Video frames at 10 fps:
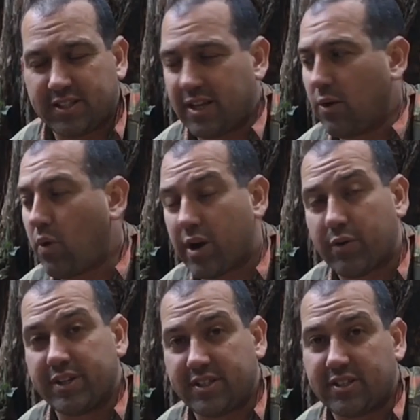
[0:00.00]
water
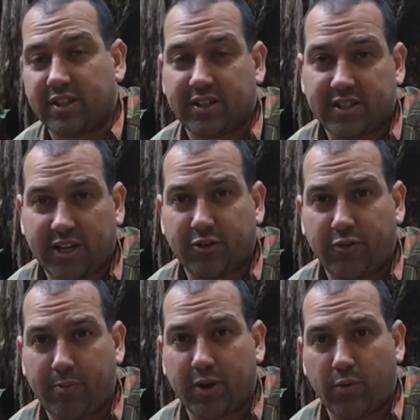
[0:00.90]
resistant. It's
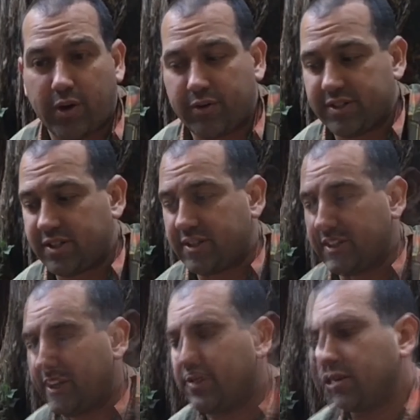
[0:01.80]
hydrophobic and water
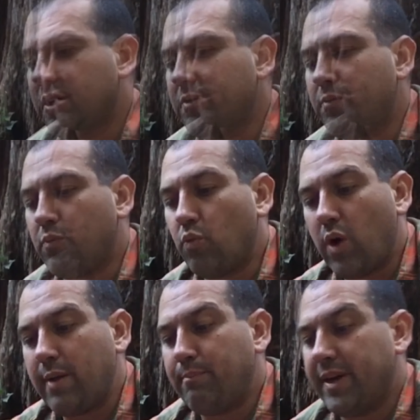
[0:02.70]
resistant. Now, the
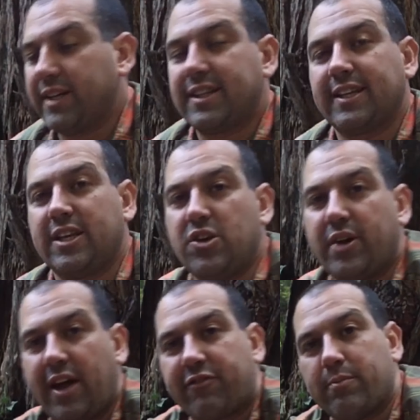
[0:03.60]
one big thing that you
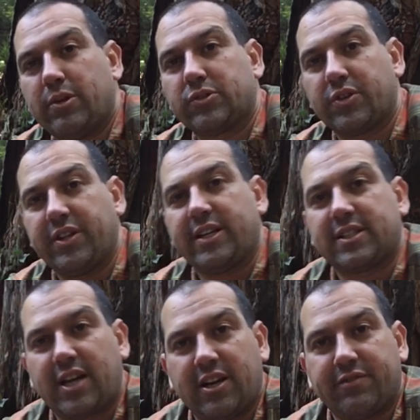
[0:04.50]
get from Ultra that's
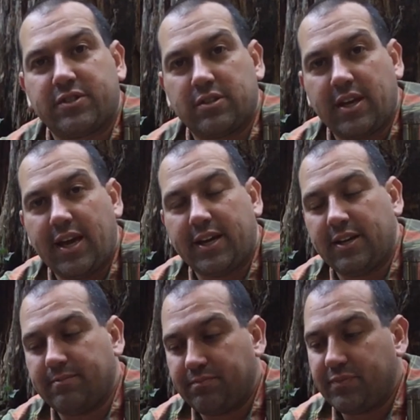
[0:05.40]
kind of
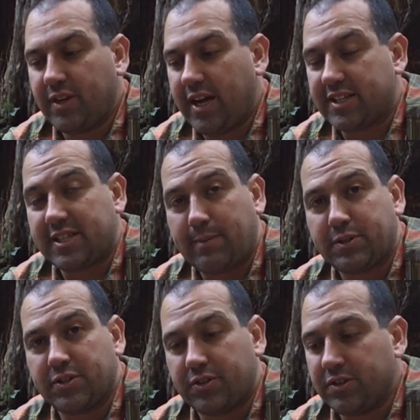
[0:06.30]

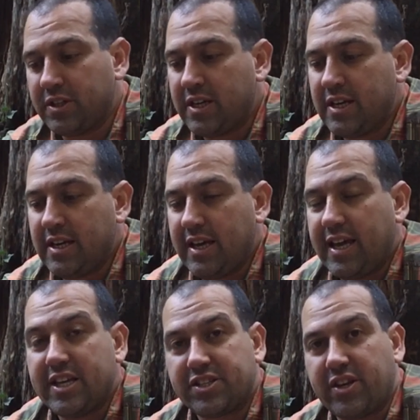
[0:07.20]
exceptional
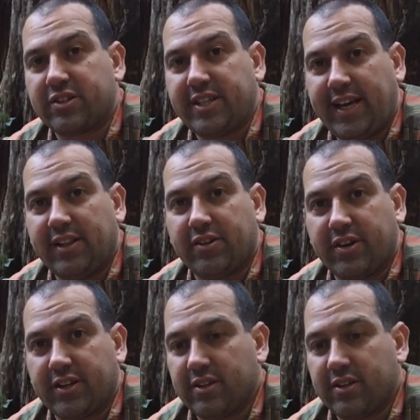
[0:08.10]
is their tailoring.